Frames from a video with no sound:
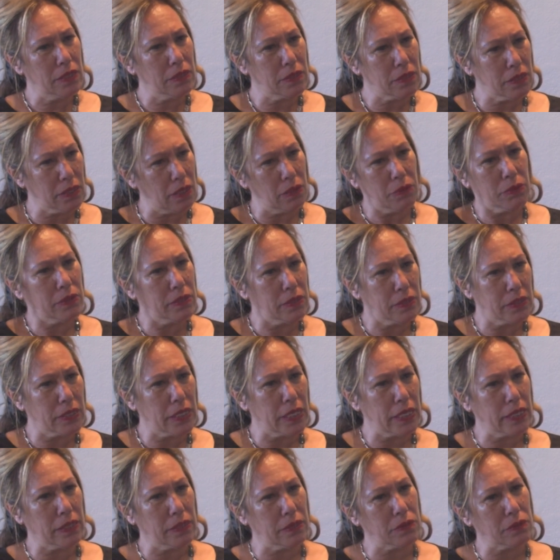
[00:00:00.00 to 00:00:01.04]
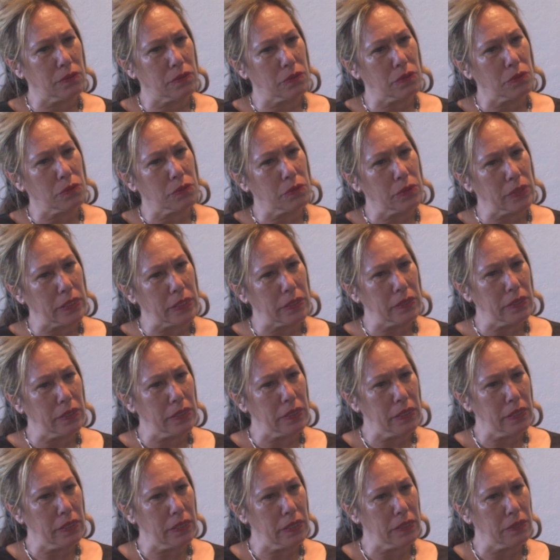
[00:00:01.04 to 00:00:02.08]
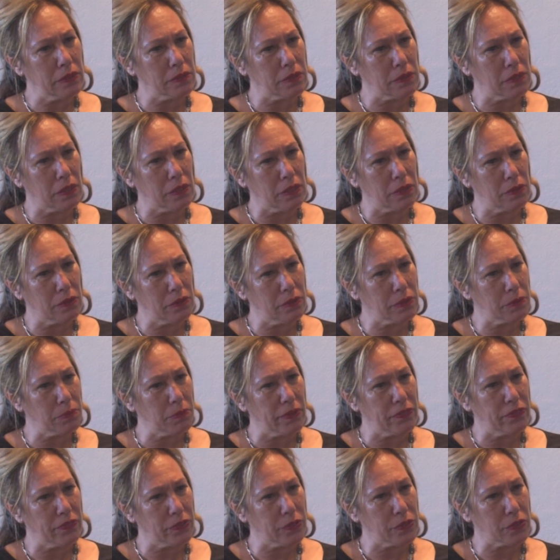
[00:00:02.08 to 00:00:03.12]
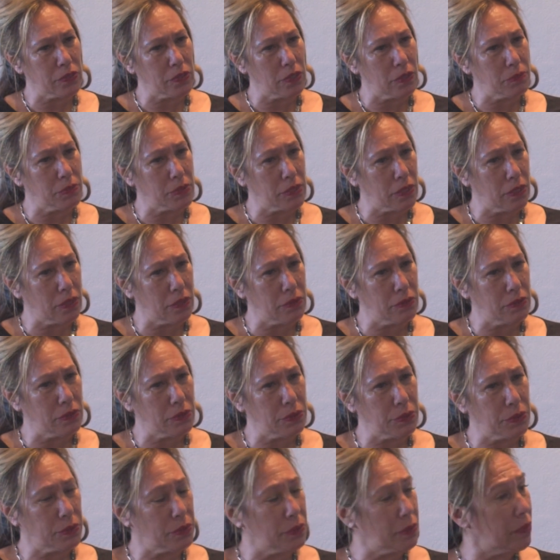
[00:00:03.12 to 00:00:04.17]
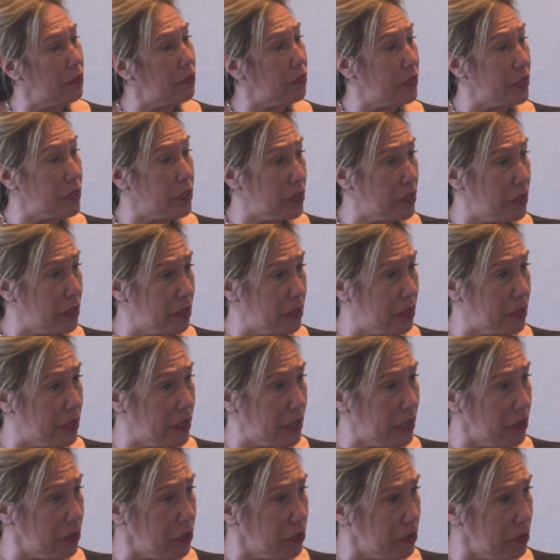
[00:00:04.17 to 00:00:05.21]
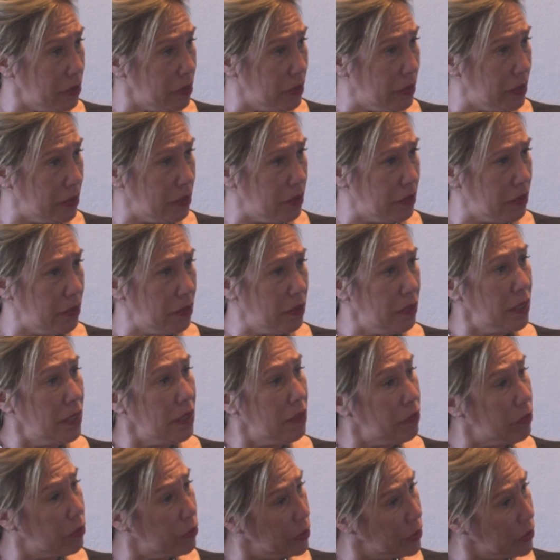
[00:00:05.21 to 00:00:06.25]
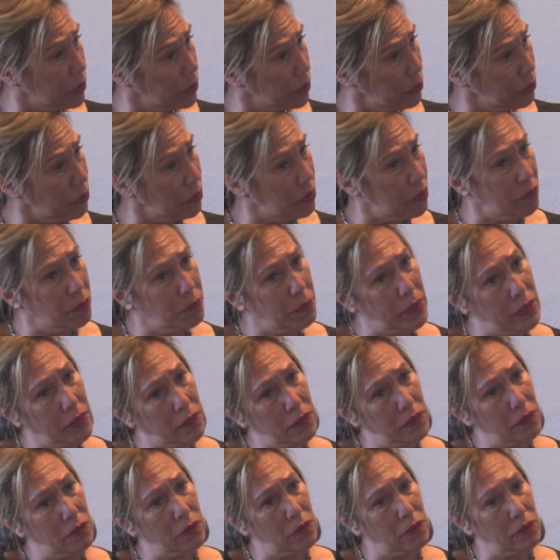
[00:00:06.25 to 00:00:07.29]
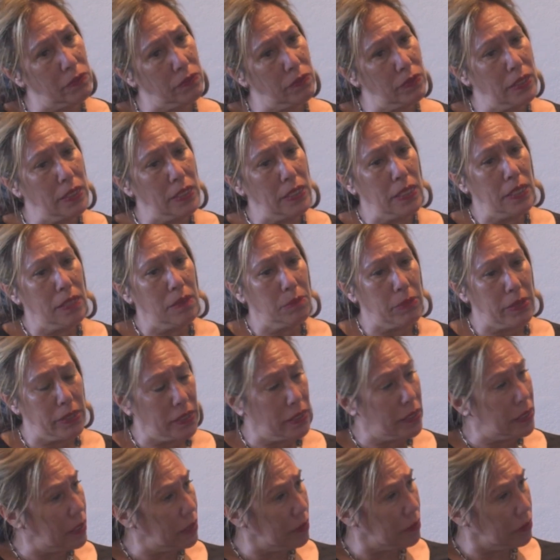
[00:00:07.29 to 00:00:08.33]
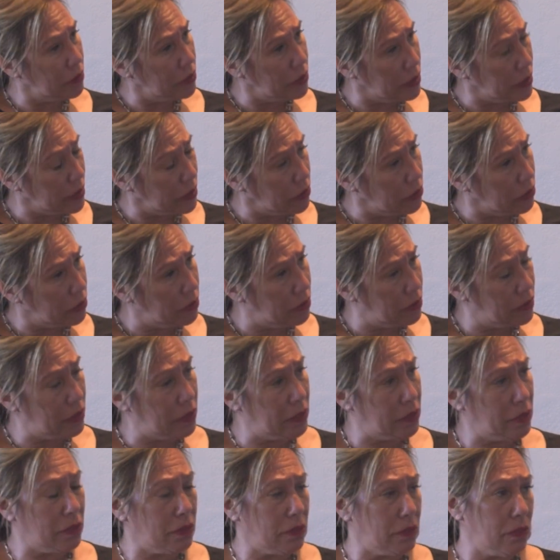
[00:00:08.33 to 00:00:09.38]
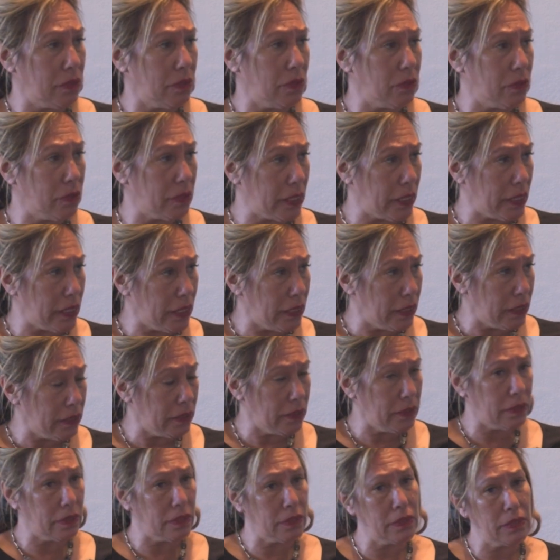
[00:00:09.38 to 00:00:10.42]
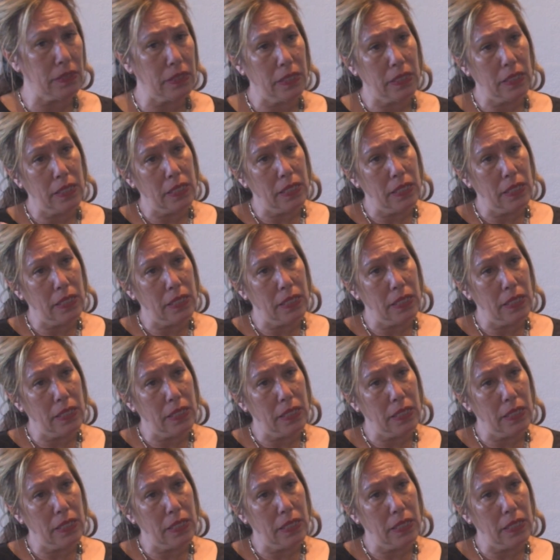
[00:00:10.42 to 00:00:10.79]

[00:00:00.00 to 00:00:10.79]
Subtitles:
to go in and take his story in there. And so it's my first time to go into a Fijian detention centre for youth. I've been in detention centres in New Zealand and